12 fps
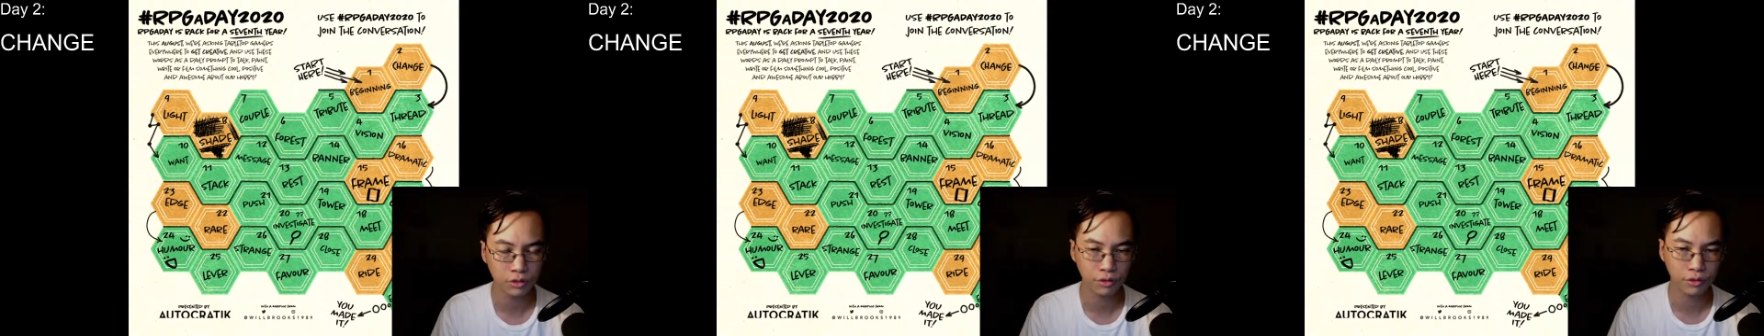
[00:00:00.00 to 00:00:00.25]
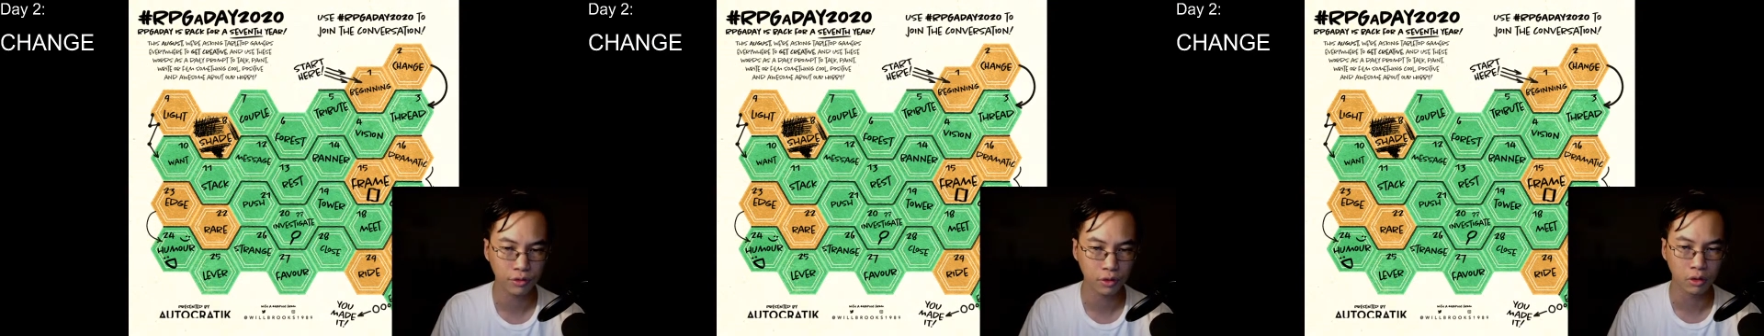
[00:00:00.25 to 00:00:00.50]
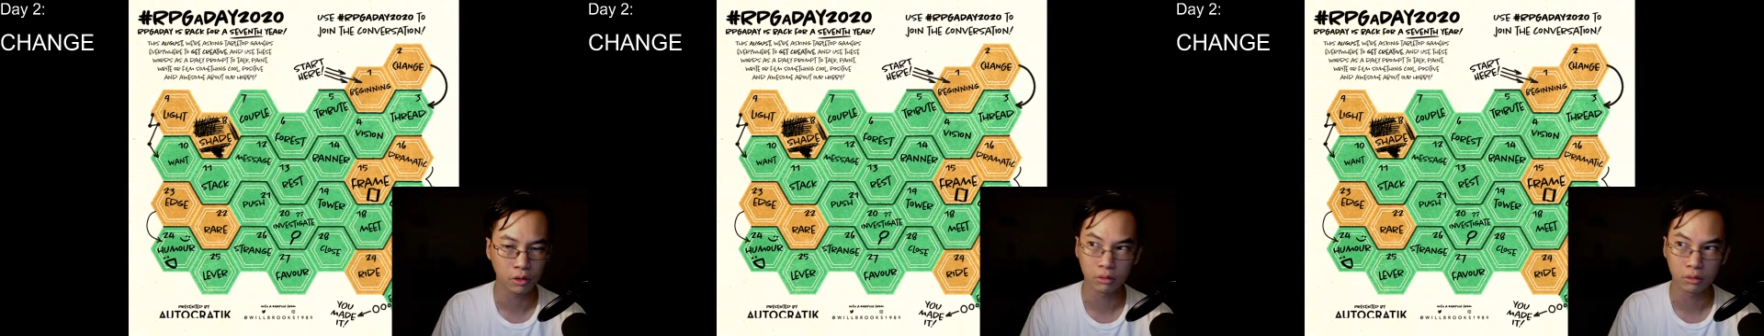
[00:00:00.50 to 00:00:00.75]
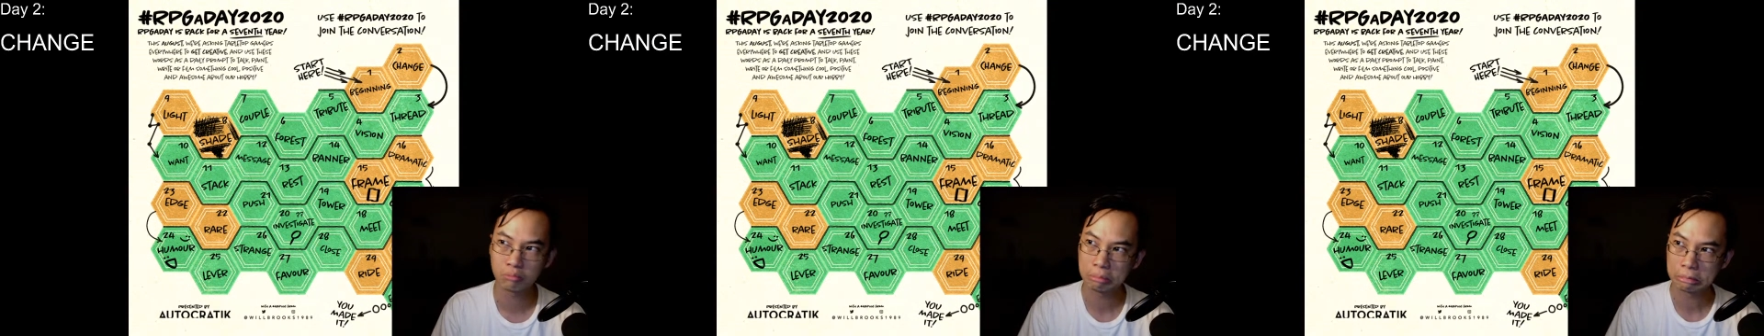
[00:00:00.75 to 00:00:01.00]
for
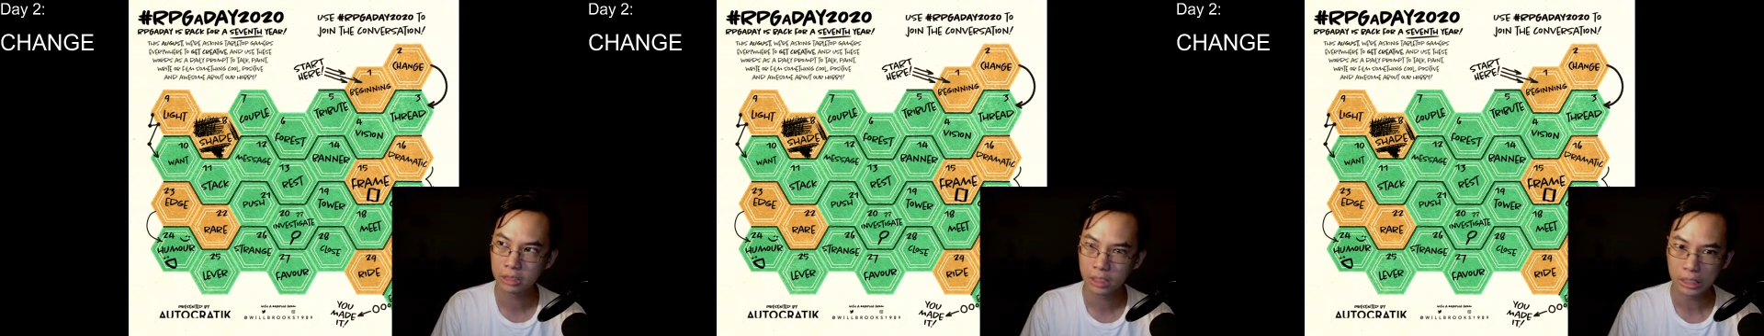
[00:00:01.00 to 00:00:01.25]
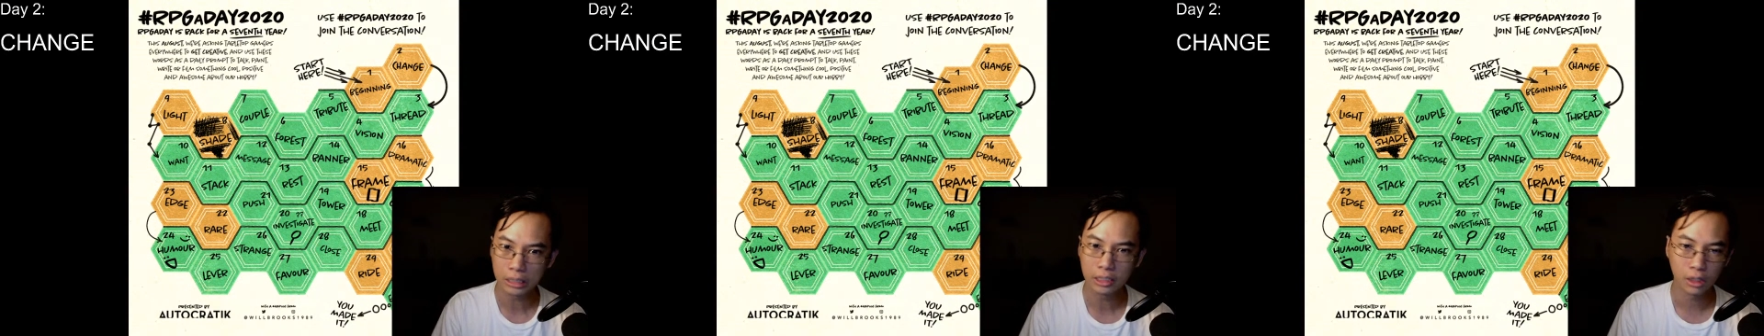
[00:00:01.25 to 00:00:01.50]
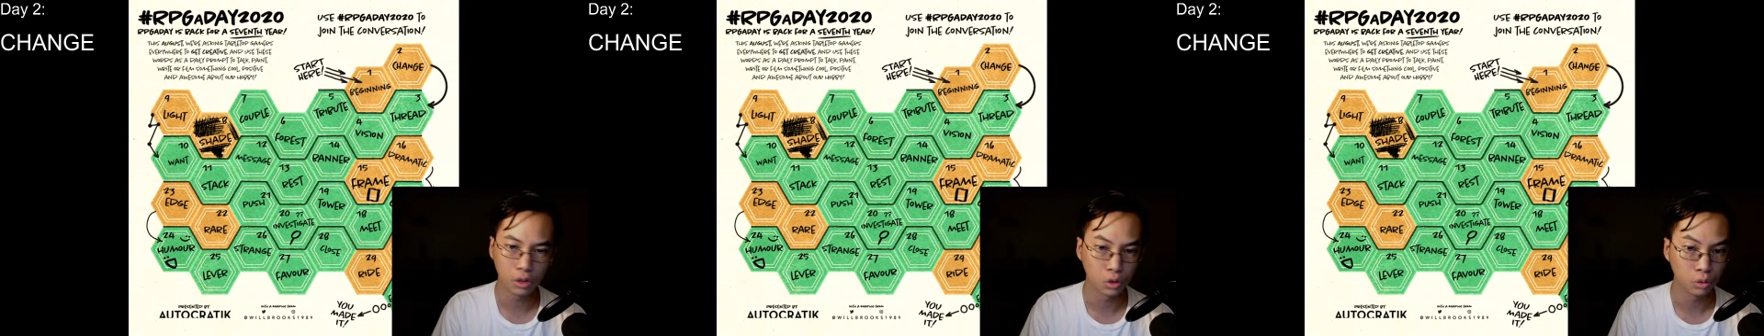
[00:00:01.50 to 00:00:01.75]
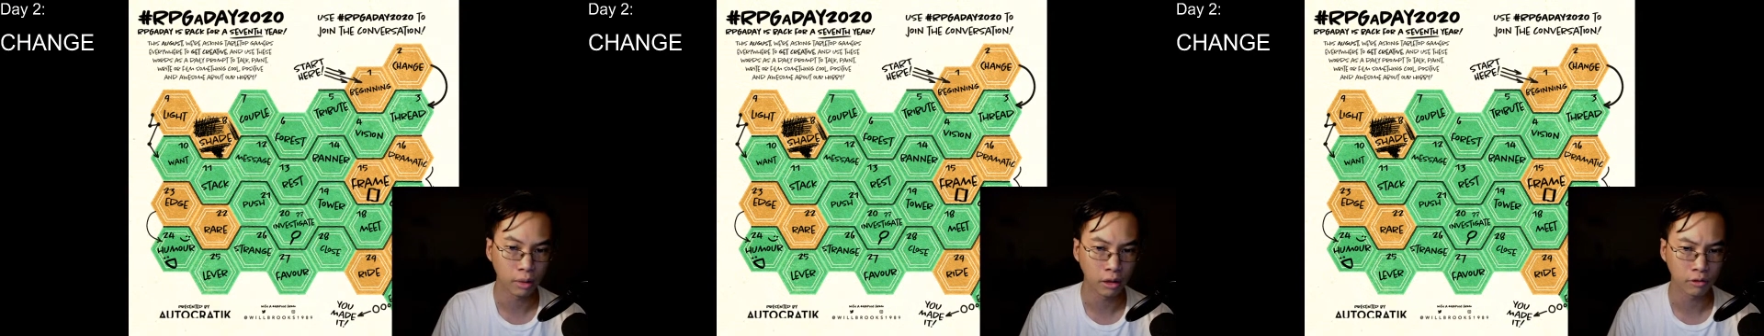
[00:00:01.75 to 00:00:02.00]
a good
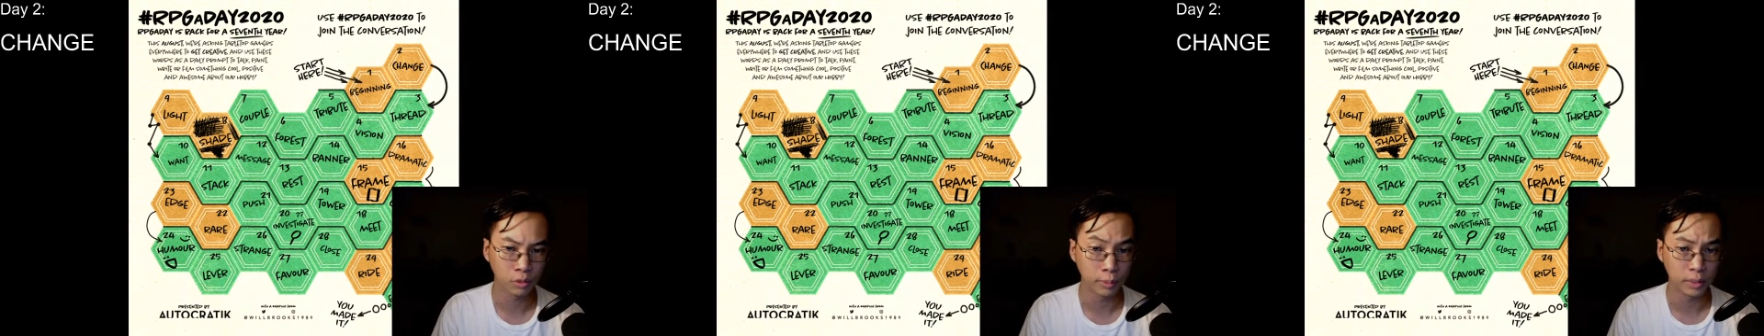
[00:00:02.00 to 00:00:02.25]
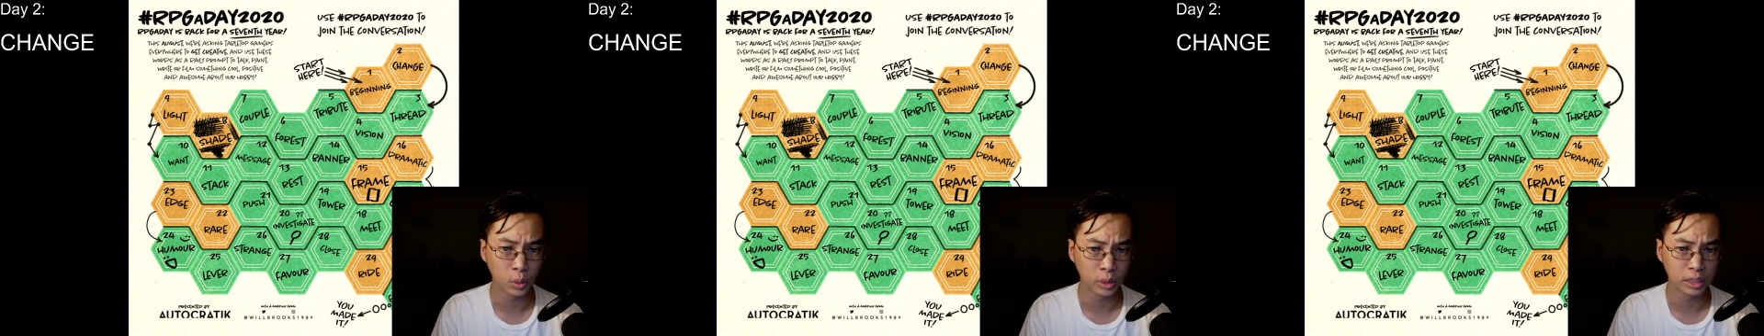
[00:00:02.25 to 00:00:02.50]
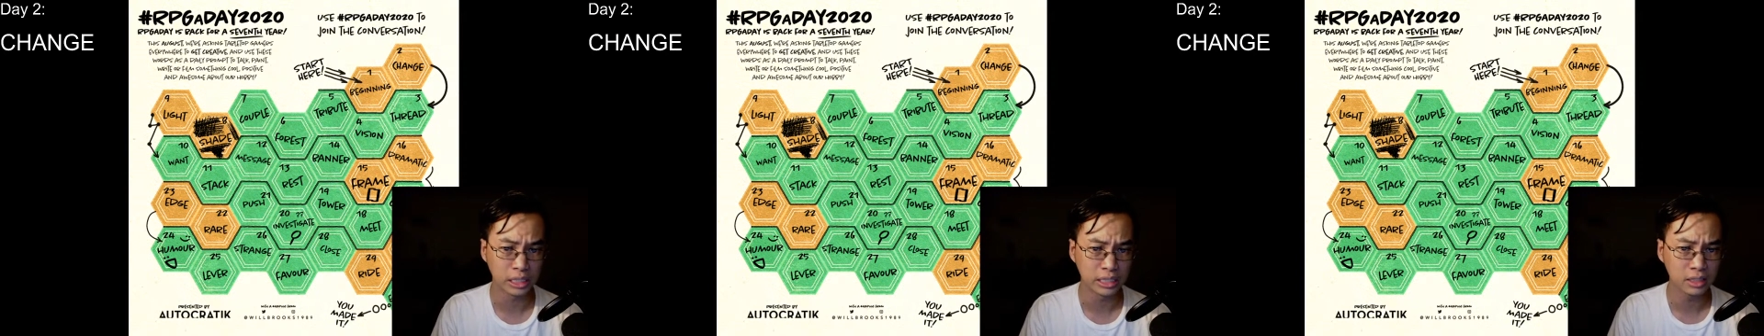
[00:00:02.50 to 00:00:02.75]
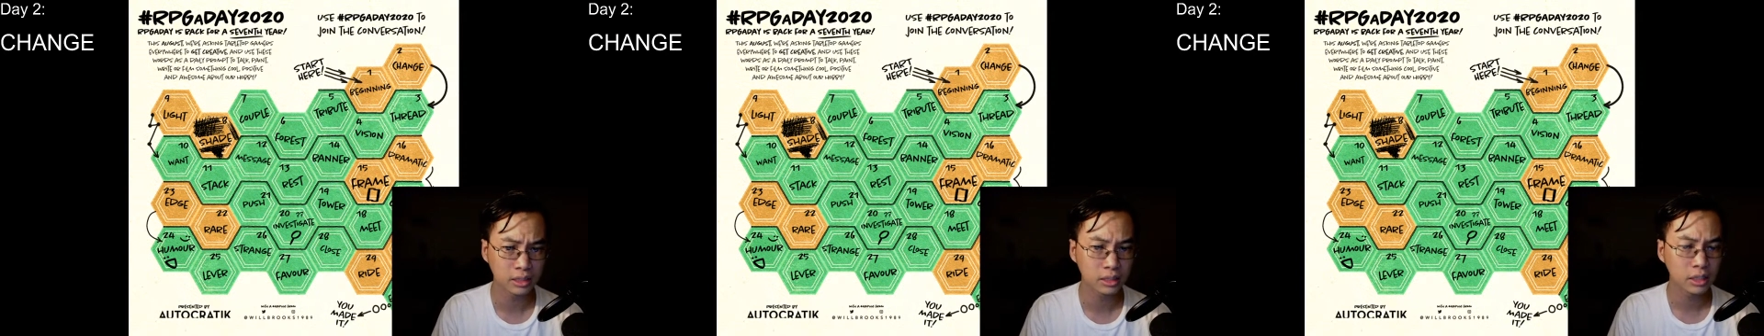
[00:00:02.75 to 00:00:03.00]
part of maybe 20
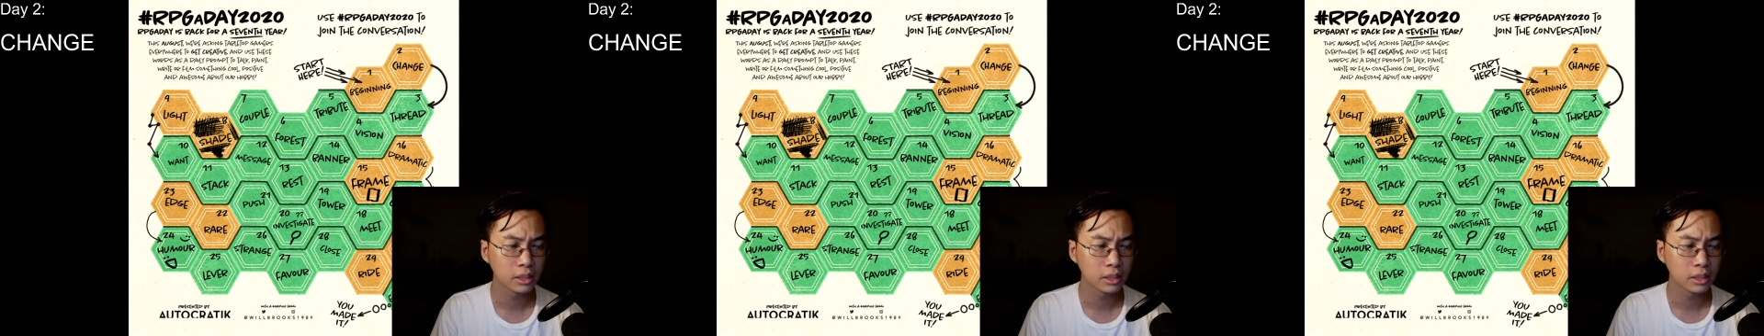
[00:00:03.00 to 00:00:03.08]
years.